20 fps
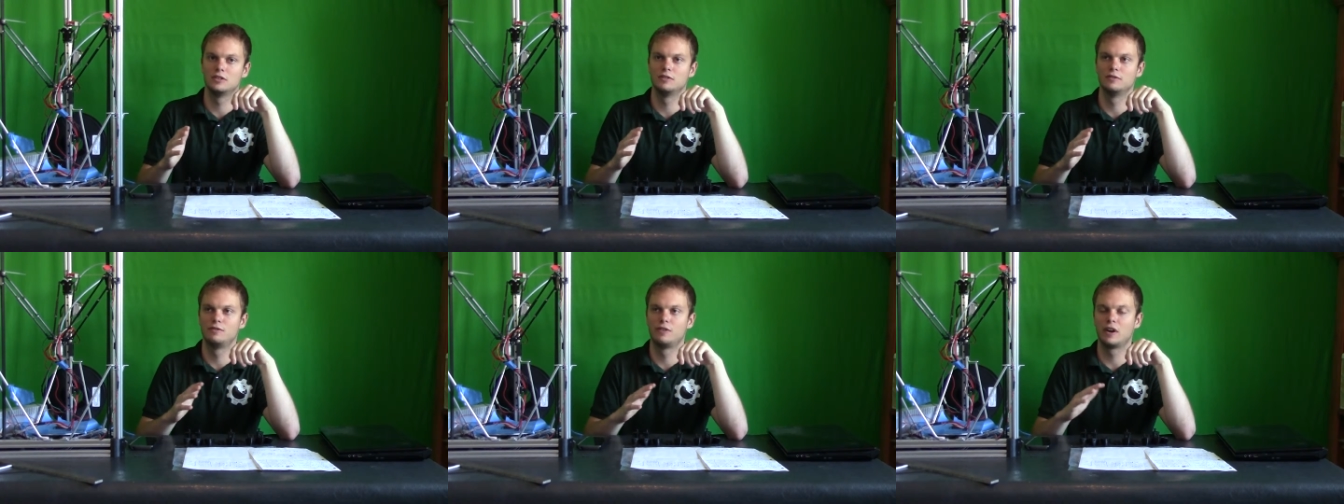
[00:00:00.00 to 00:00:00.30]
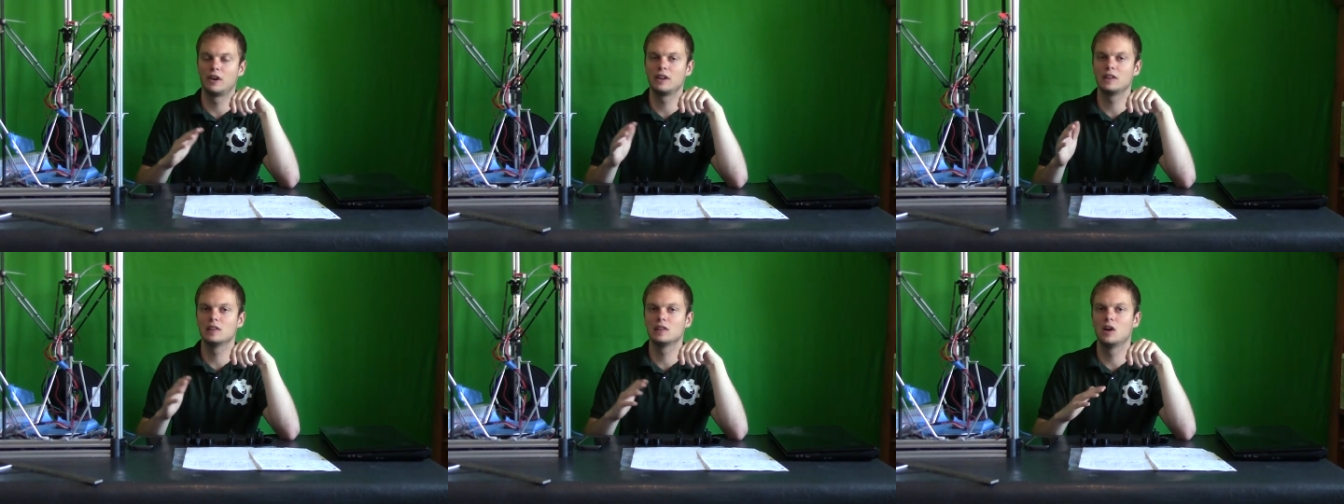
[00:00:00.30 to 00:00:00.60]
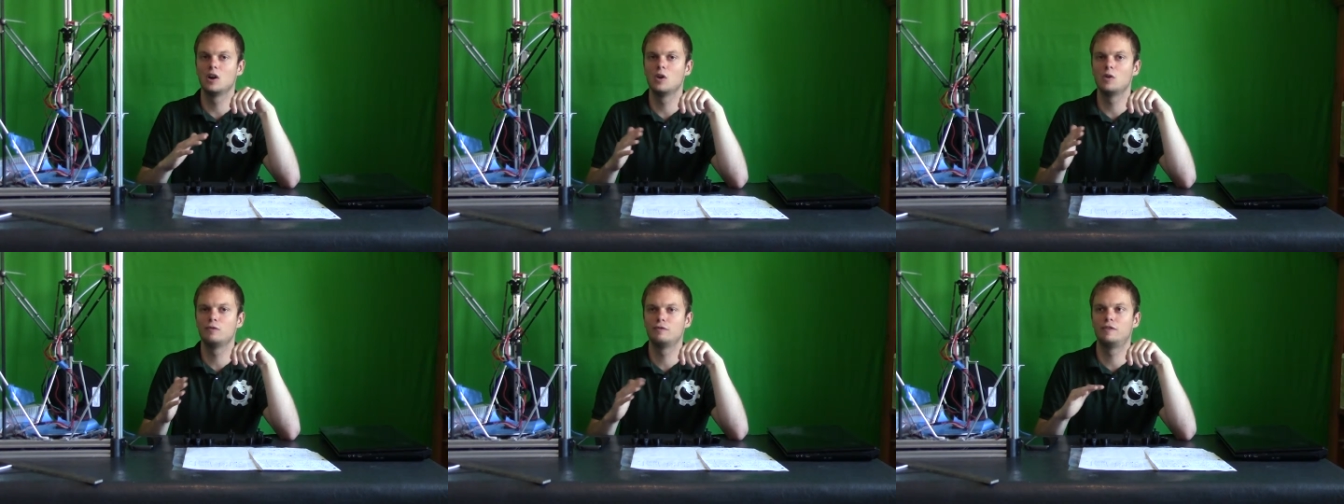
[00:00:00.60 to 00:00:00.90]
very
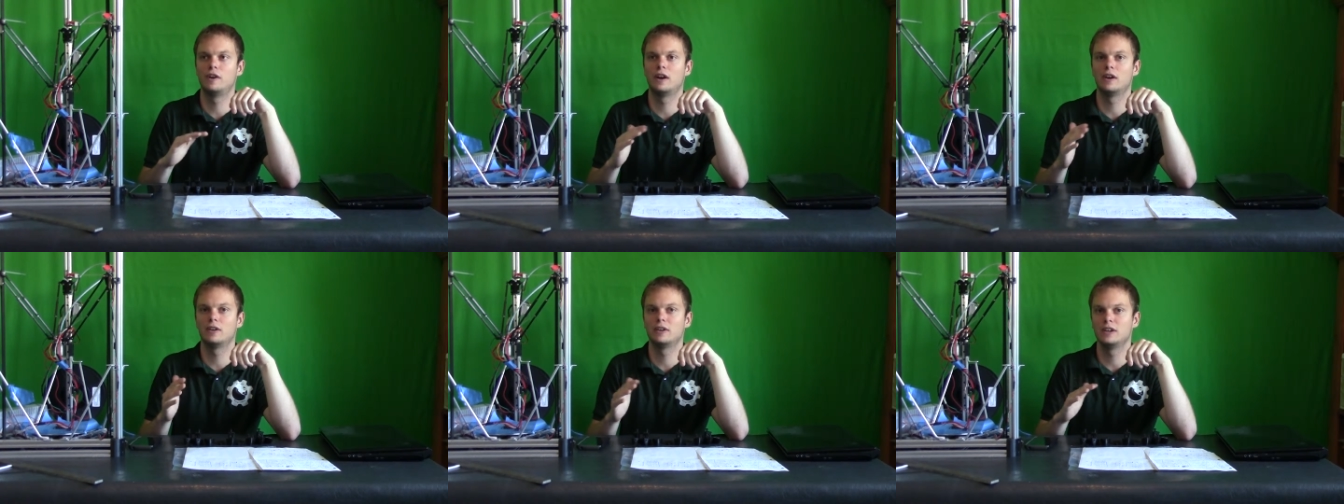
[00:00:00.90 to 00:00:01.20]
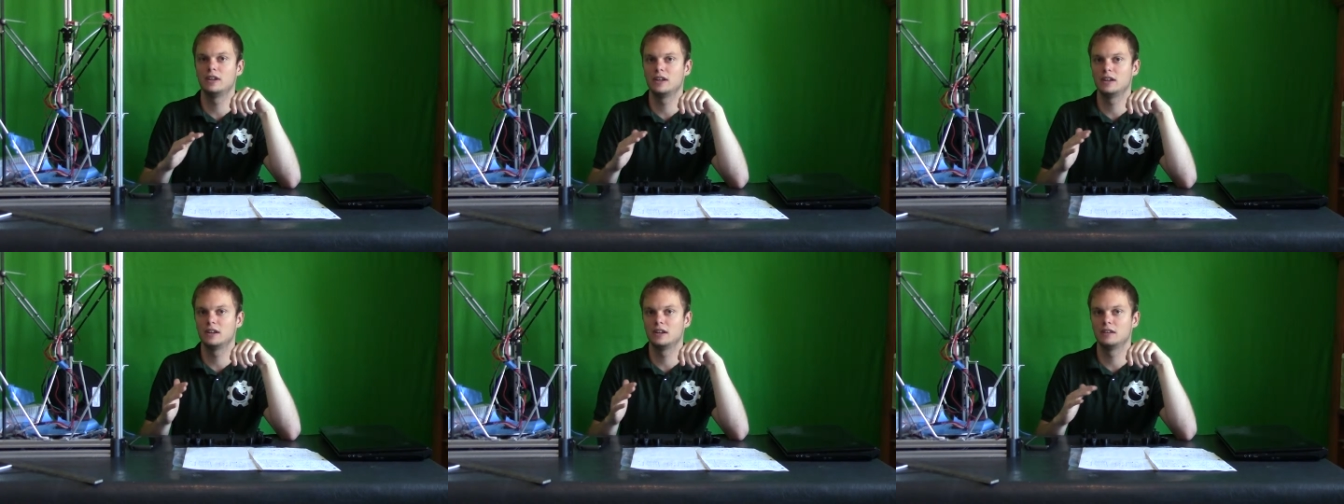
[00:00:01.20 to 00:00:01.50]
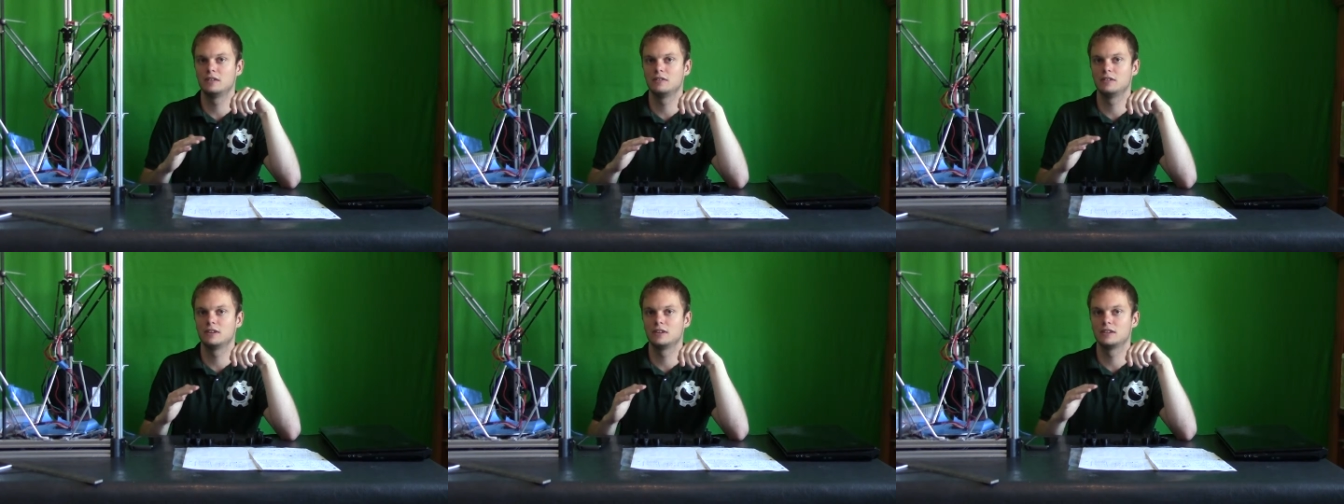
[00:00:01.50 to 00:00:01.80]
low
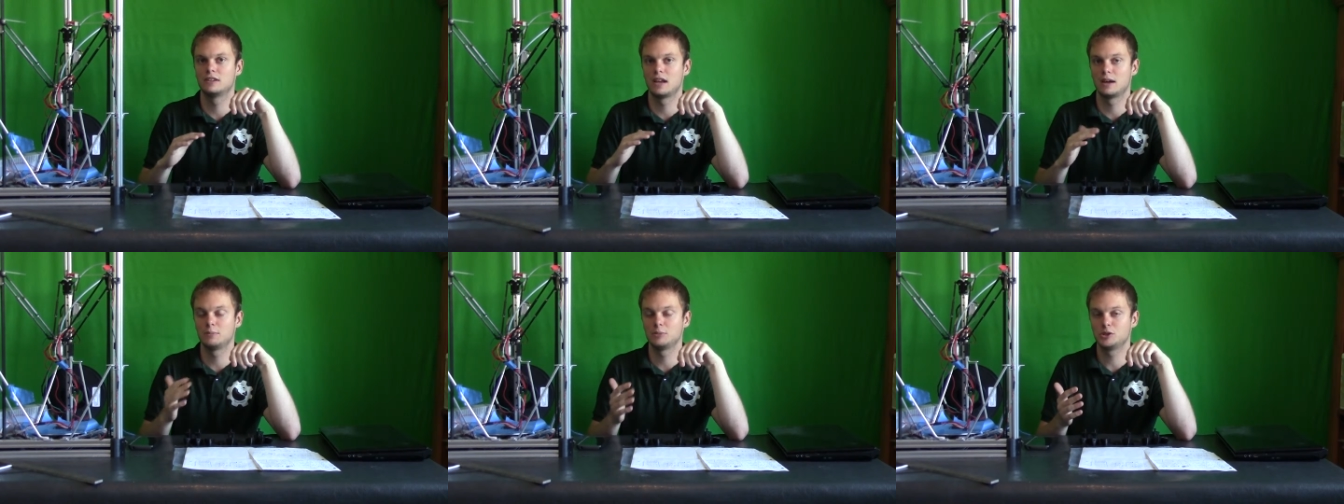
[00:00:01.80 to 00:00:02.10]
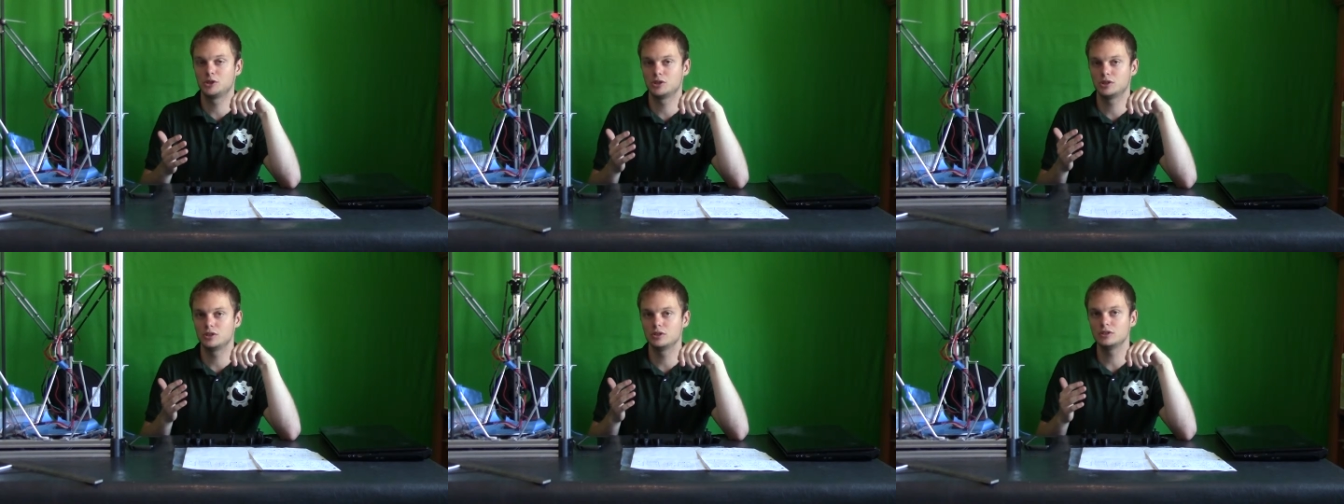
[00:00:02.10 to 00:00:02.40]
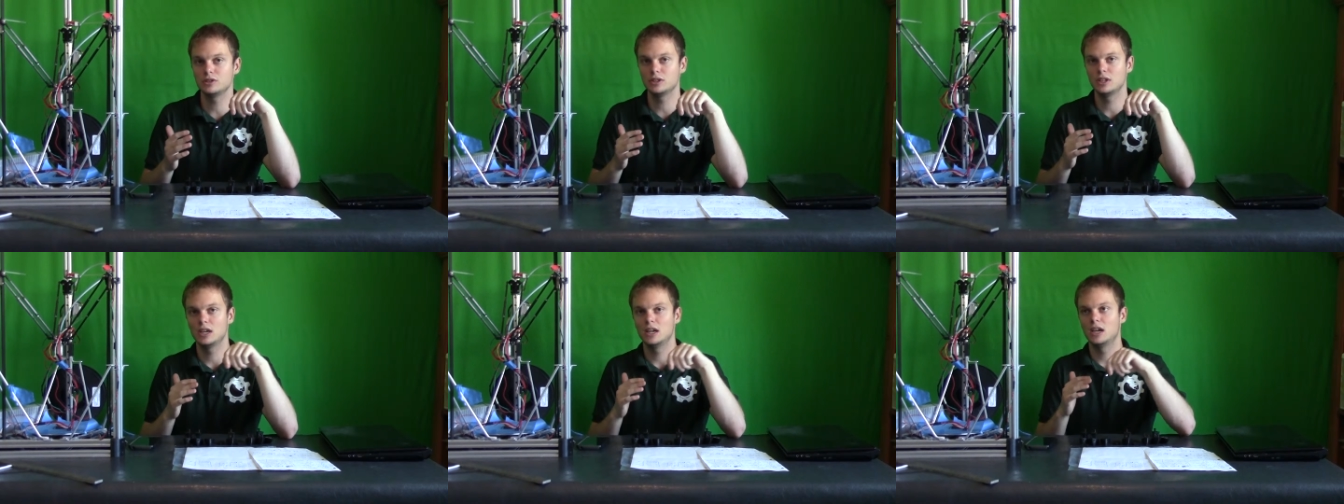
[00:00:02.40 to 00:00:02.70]
varying
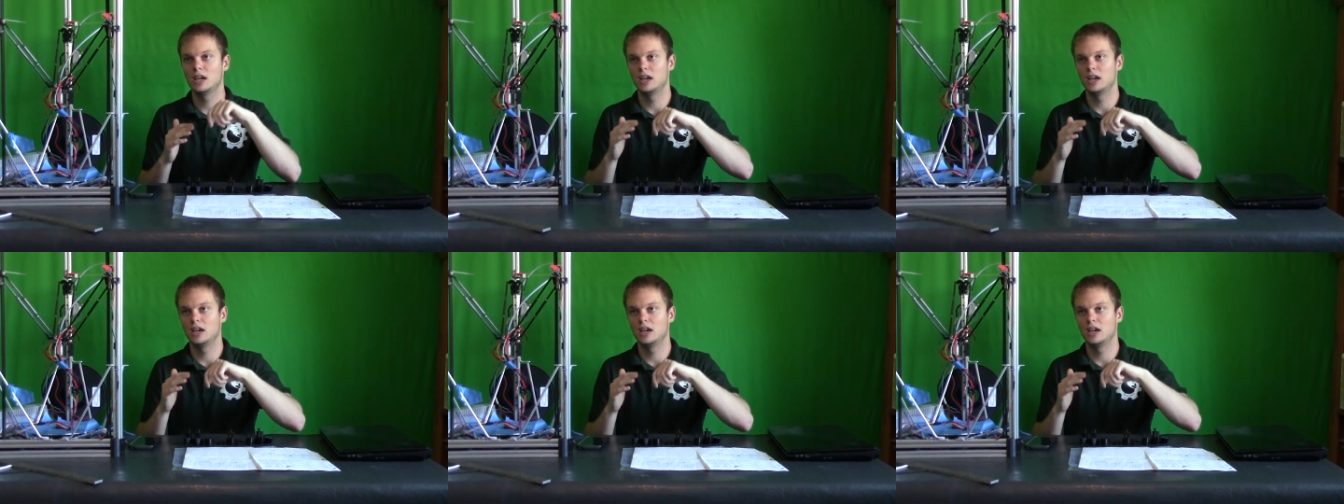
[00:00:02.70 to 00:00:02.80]
temperatures